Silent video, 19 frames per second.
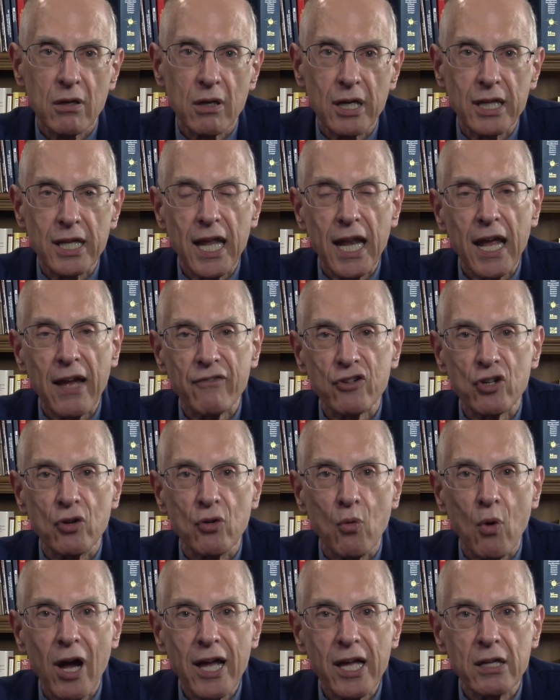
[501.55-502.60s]
and then after a
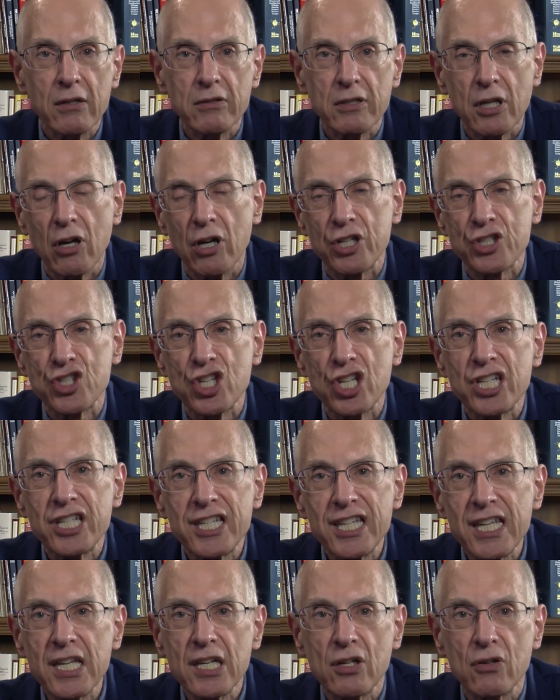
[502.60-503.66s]
while it causes a
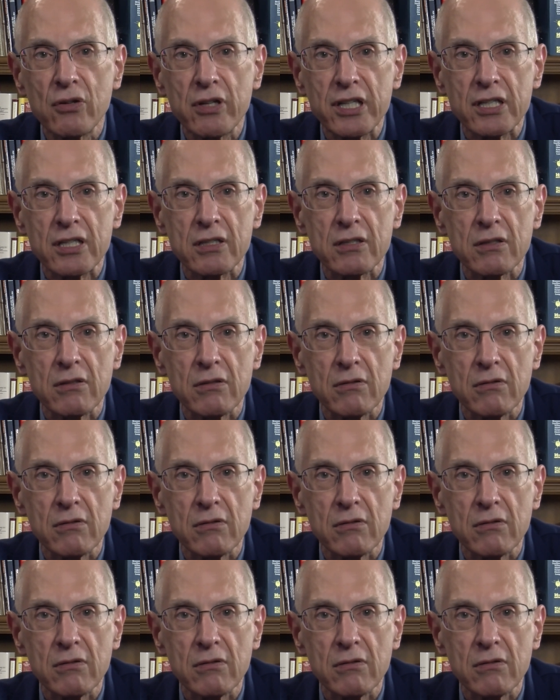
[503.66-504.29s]
decrease,